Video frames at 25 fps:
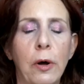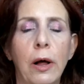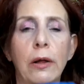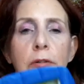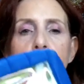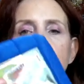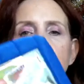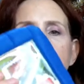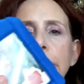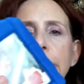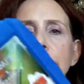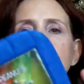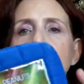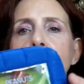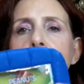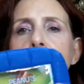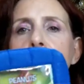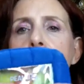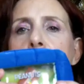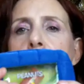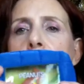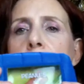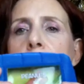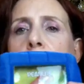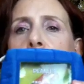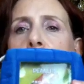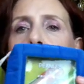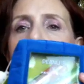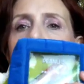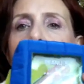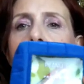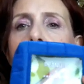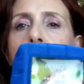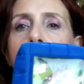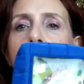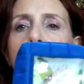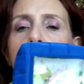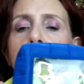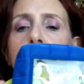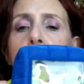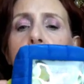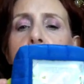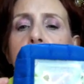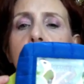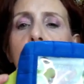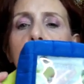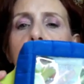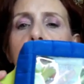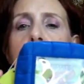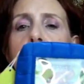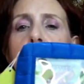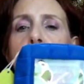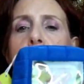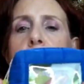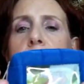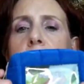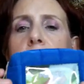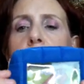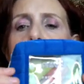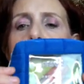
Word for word: Walgreens. Uh, this one is